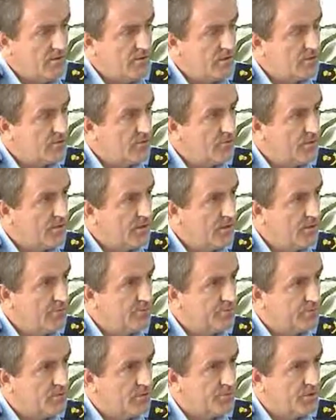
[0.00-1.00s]
two days
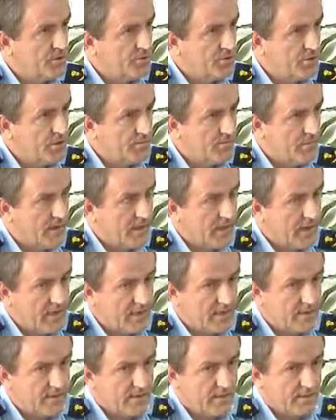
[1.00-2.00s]
before the crime,
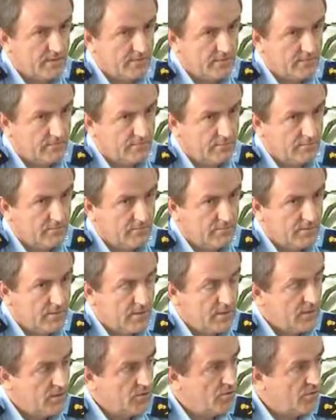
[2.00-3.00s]

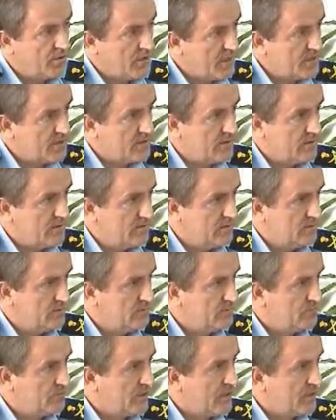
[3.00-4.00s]
he had told
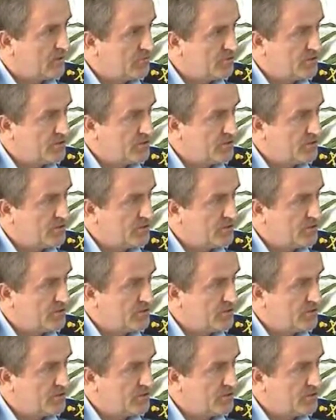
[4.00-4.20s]
him